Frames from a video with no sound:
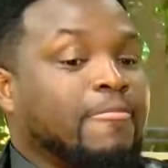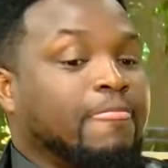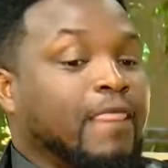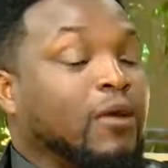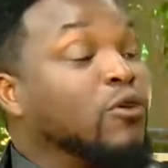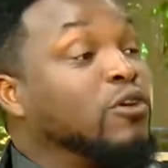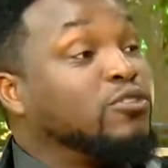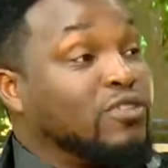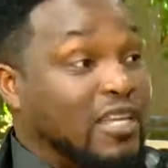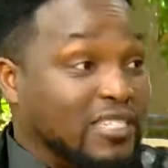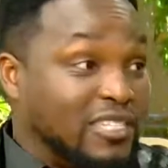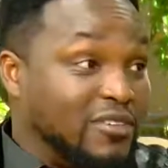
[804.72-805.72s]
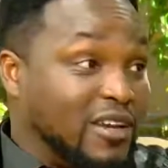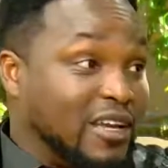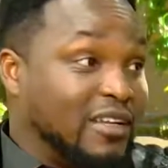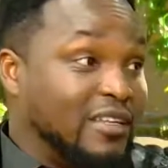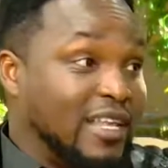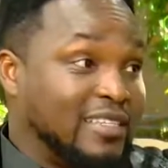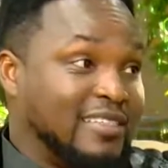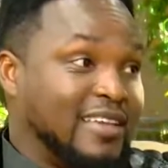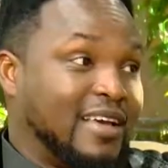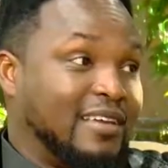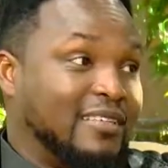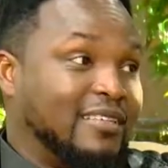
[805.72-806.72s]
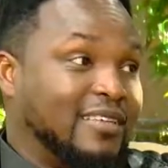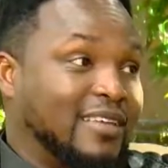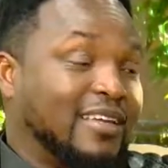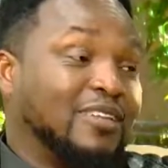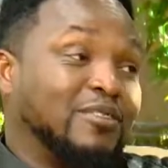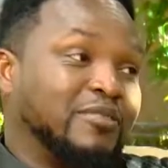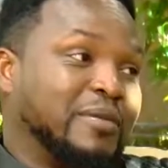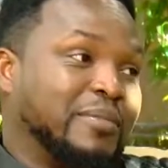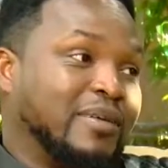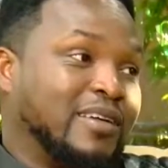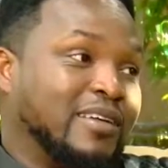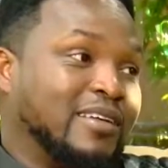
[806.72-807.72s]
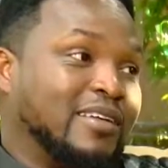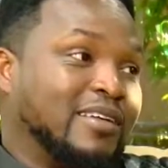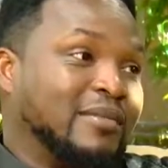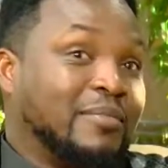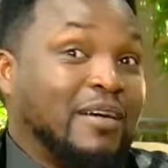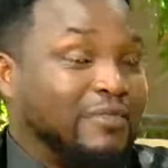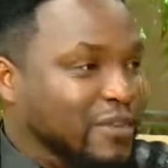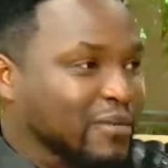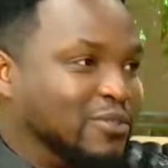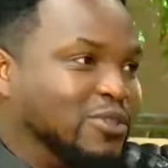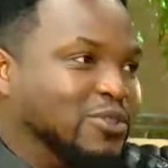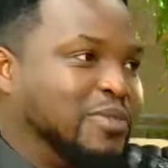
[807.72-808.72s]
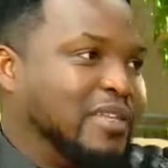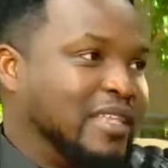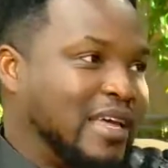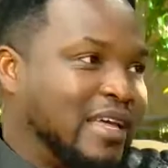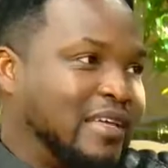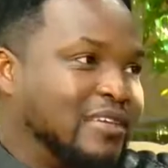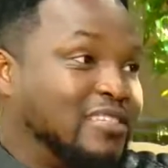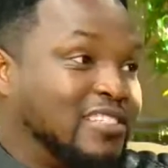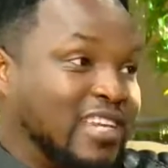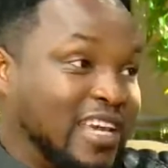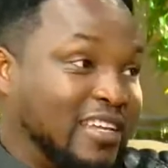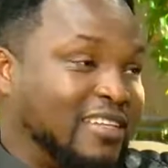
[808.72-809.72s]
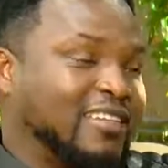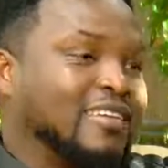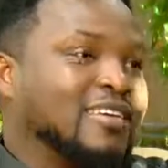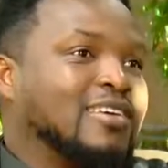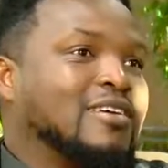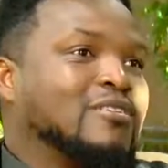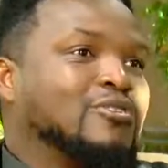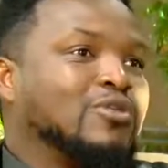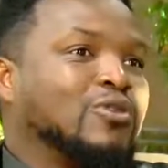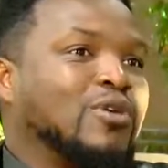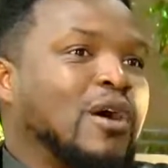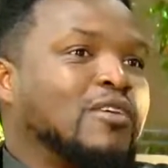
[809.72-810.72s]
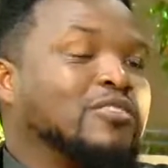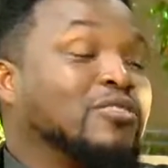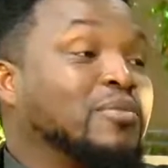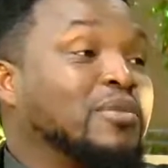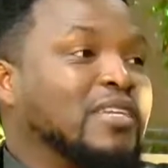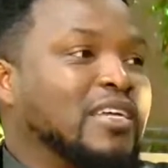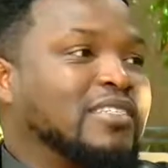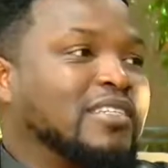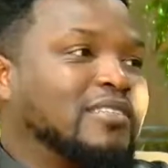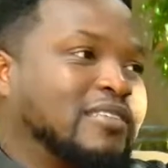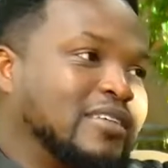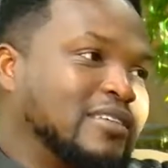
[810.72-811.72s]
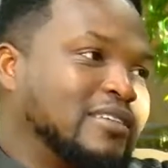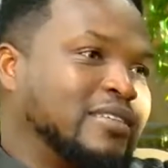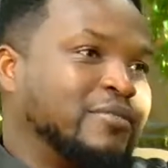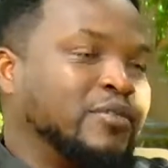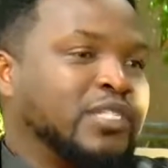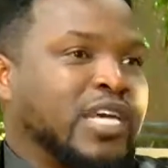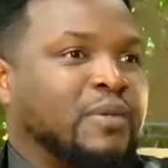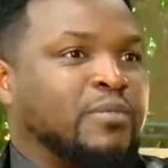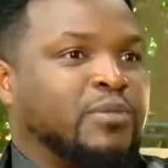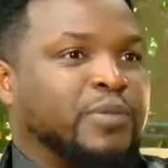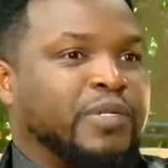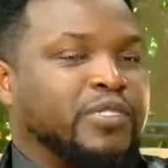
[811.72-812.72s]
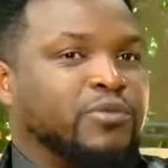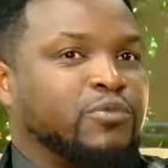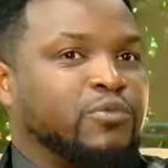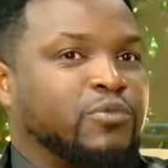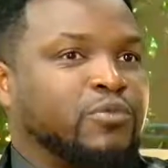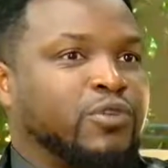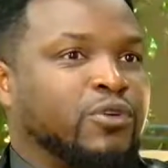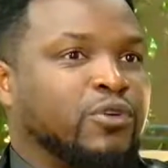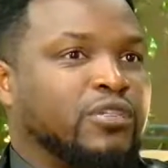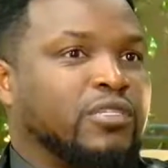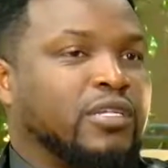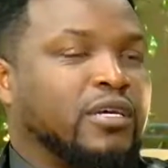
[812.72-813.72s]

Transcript: going to Nigeria last year in November. My film took me there, Stain. Yes. So I was nominated several times, but we got